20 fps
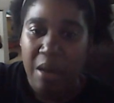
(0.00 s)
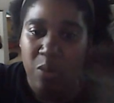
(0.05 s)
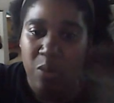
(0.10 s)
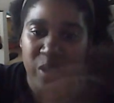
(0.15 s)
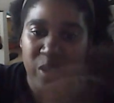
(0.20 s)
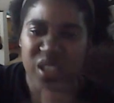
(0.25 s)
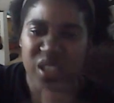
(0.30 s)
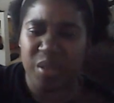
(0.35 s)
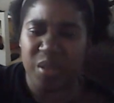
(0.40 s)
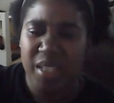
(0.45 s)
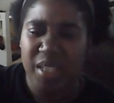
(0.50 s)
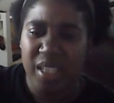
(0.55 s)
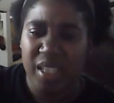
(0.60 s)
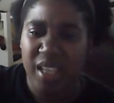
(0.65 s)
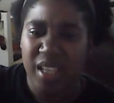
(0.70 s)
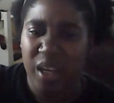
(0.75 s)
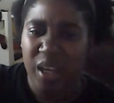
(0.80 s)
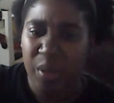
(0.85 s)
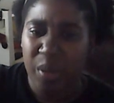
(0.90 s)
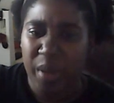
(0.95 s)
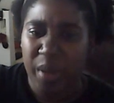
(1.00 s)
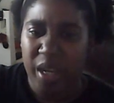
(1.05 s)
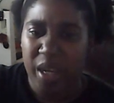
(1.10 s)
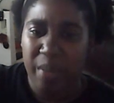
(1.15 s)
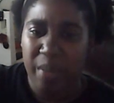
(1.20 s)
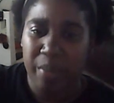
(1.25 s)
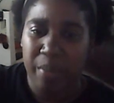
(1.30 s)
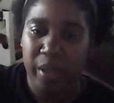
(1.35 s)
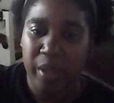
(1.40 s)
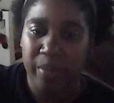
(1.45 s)
We still need to decorate
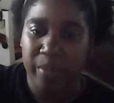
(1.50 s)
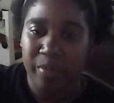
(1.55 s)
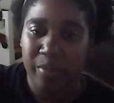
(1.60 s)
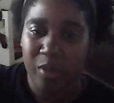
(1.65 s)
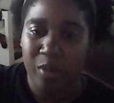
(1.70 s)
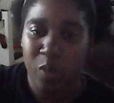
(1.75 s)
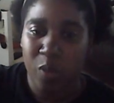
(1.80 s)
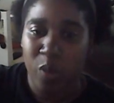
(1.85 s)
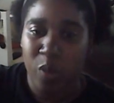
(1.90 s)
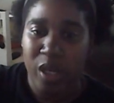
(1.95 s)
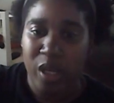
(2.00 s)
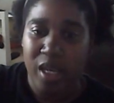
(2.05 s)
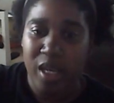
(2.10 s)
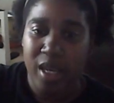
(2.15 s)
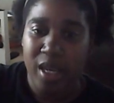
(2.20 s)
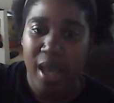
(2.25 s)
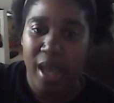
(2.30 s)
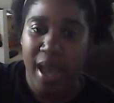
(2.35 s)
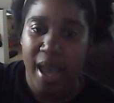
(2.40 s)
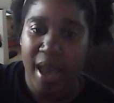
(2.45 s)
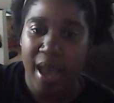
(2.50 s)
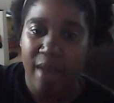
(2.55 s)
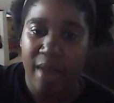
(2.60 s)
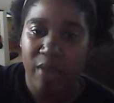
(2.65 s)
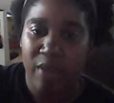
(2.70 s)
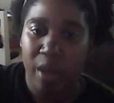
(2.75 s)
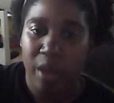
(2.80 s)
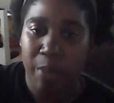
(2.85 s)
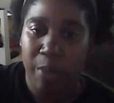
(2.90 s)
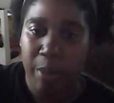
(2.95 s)
it, but we
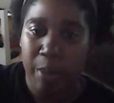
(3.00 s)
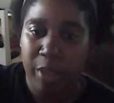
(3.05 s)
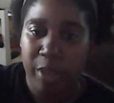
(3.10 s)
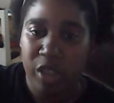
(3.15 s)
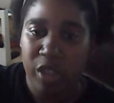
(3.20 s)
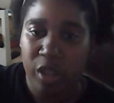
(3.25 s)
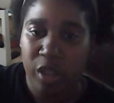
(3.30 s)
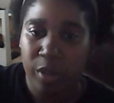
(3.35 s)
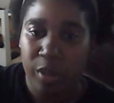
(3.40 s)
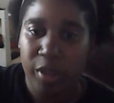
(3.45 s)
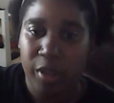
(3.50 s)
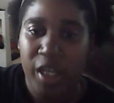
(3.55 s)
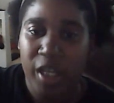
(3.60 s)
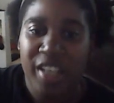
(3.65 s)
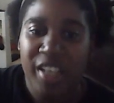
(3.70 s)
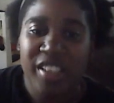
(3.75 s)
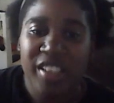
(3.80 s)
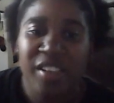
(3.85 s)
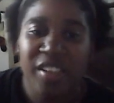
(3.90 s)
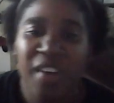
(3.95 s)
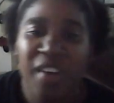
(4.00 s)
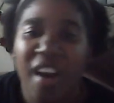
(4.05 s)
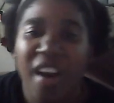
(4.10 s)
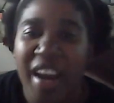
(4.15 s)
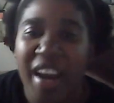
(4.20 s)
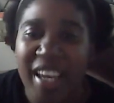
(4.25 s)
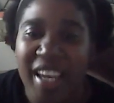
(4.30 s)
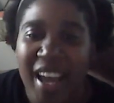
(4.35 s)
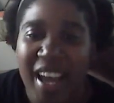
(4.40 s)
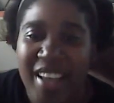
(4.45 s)
have a puppet show. So, all
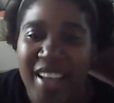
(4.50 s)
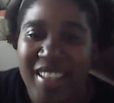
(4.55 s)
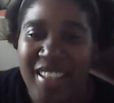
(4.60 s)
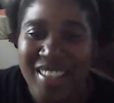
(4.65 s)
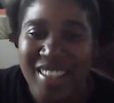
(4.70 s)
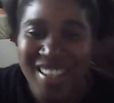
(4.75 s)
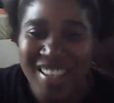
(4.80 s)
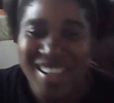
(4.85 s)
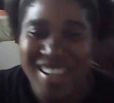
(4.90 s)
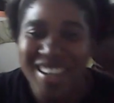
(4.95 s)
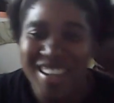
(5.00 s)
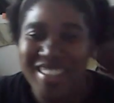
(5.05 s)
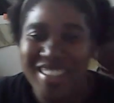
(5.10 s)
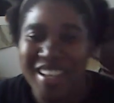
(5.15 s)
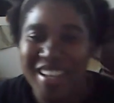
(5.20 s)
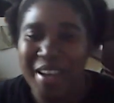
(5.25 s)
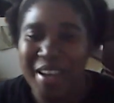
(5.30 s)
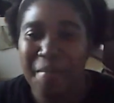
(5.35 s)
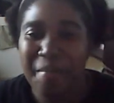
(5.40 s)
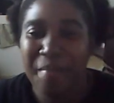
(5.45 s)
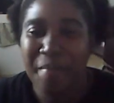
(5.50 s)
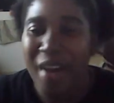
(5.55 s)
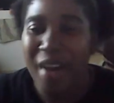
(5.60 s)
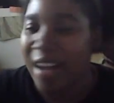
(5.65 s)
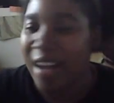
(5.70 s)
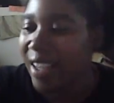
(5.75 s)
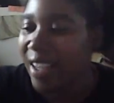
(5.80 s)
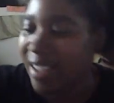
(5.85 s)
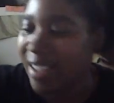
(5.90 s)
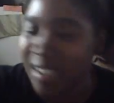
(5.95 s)
right, guys. See you next time.
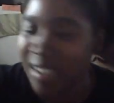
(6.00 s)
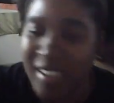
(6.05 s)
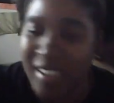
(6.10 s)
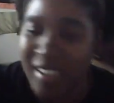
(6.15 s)
Bye.